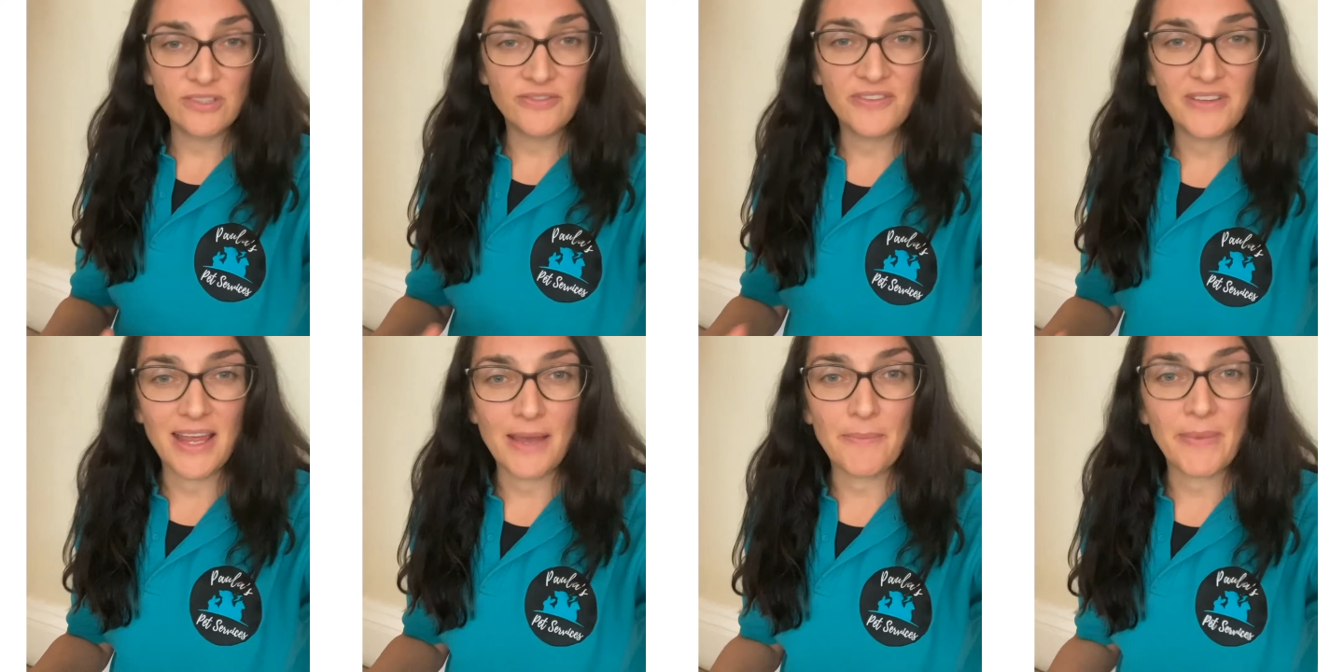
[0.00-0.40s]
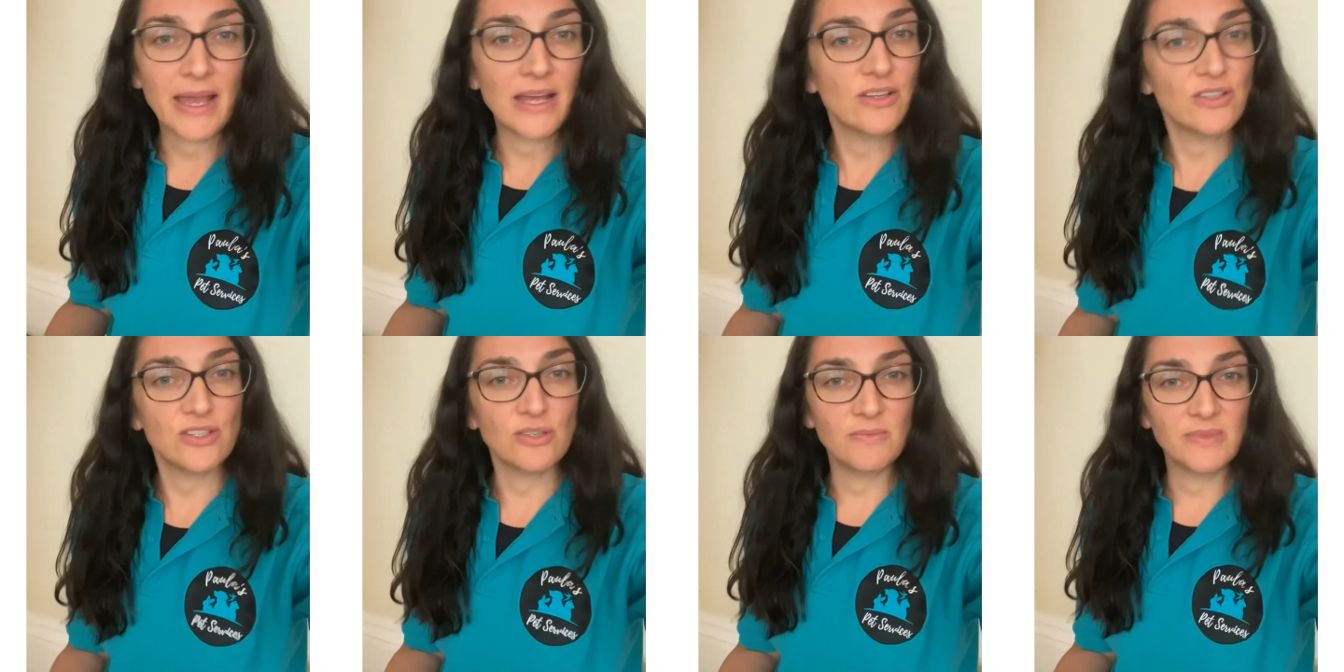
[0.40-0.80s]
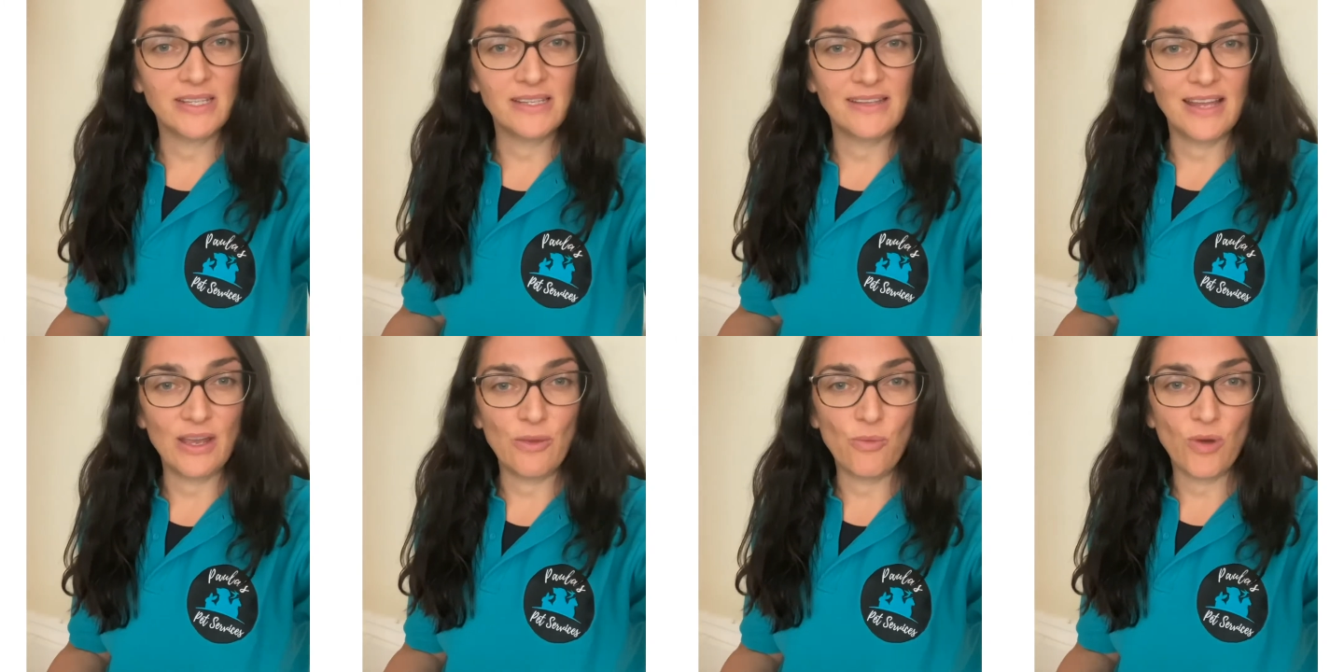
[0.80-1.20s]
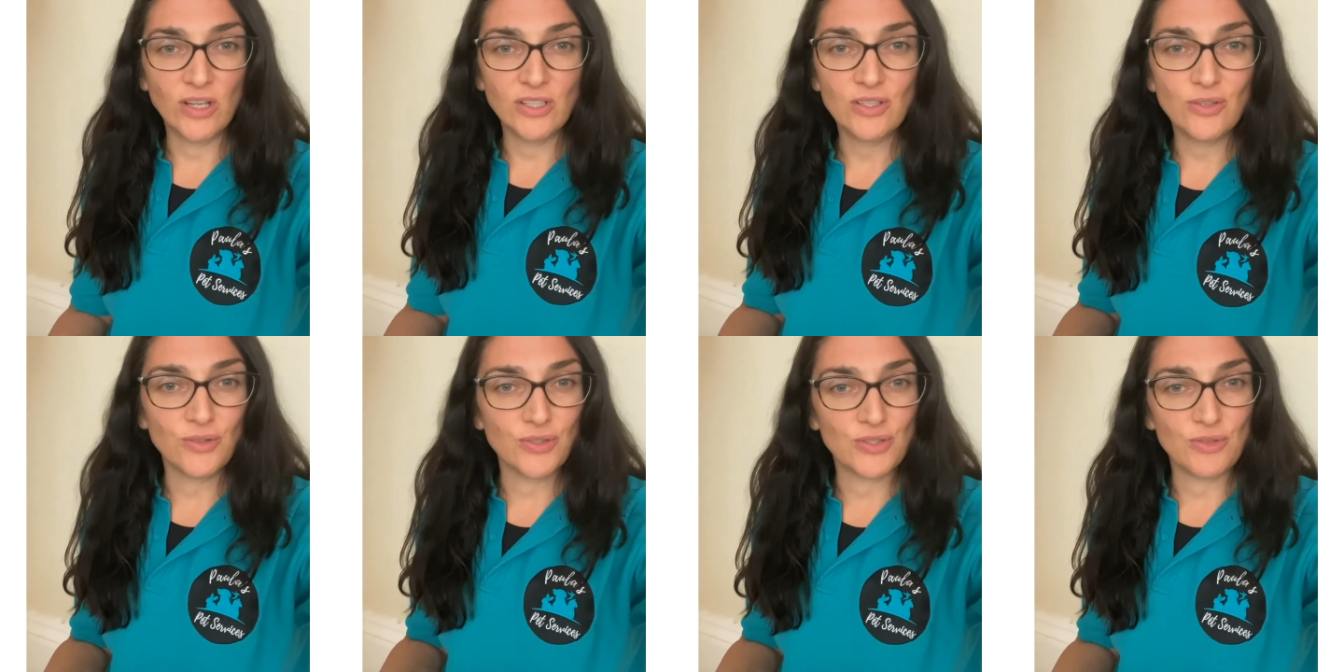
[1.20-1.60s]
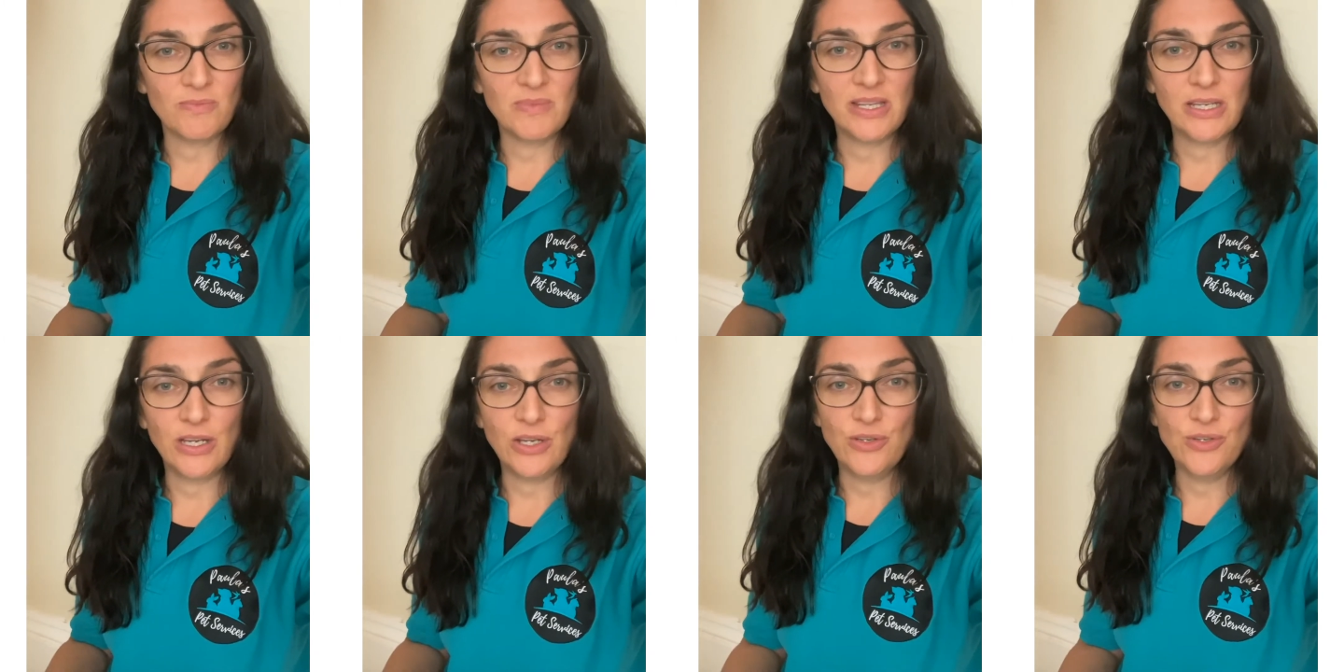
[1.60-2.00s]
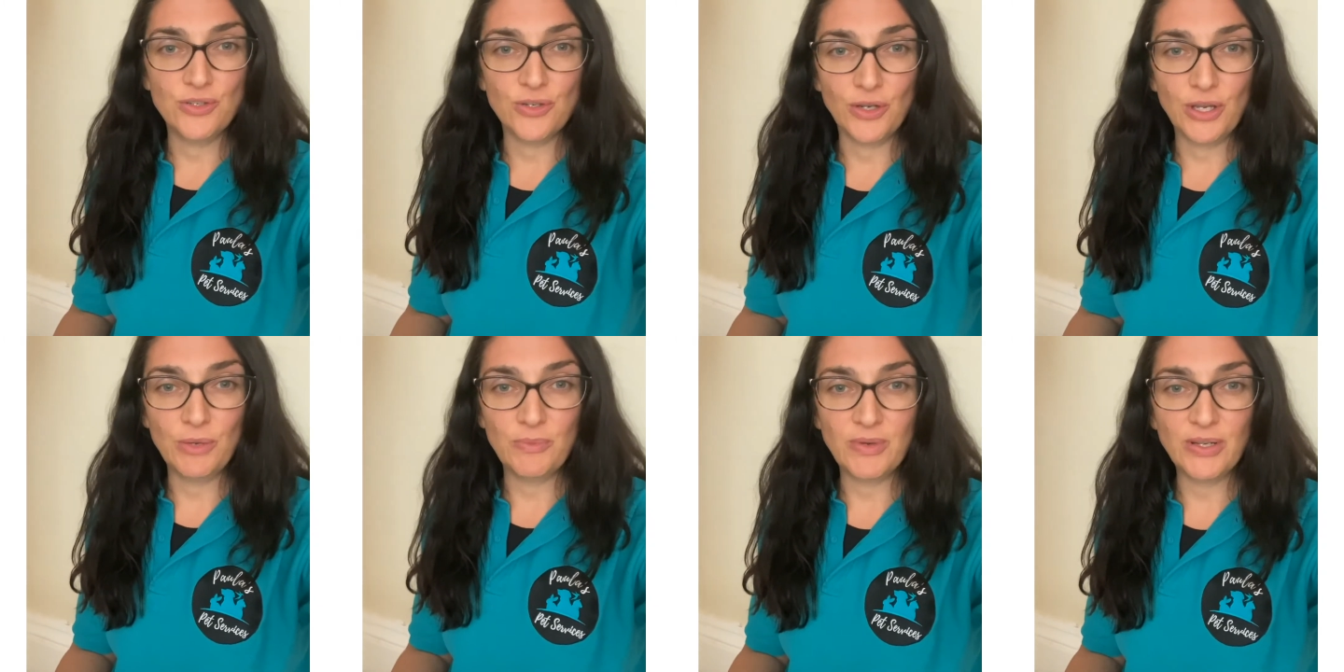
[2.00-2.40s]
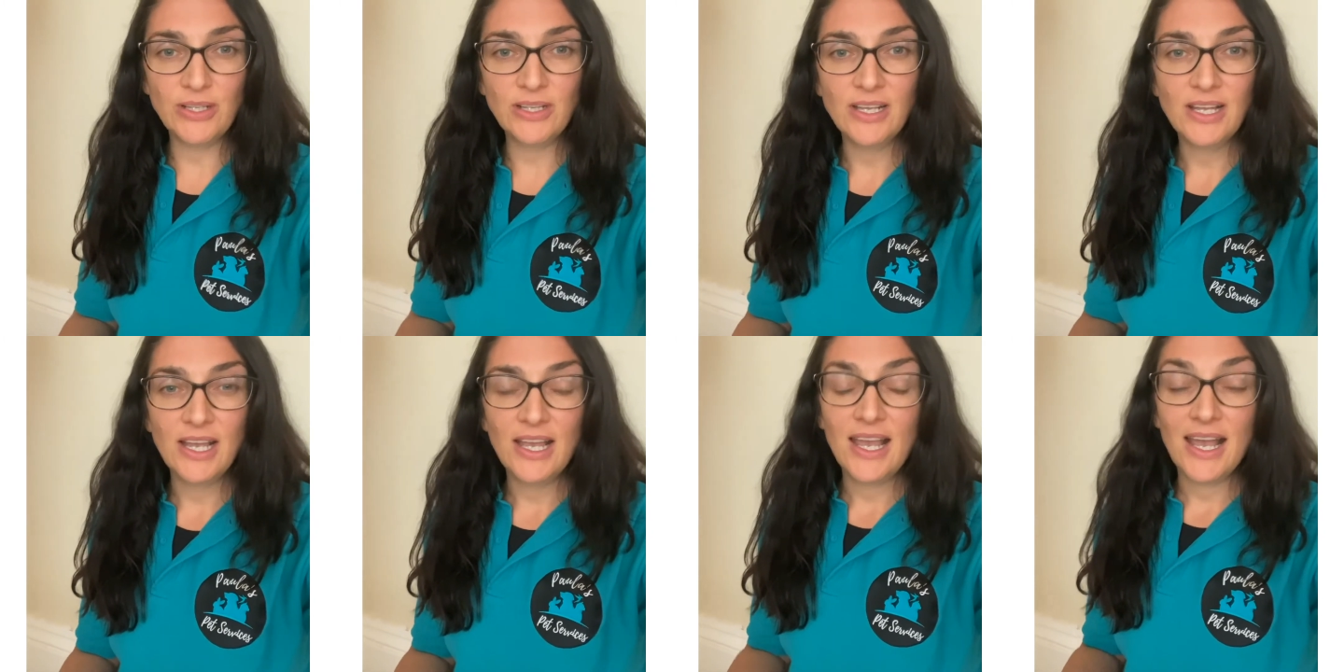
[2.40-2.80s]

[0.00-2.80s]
for them getting something they want or something enjoyable.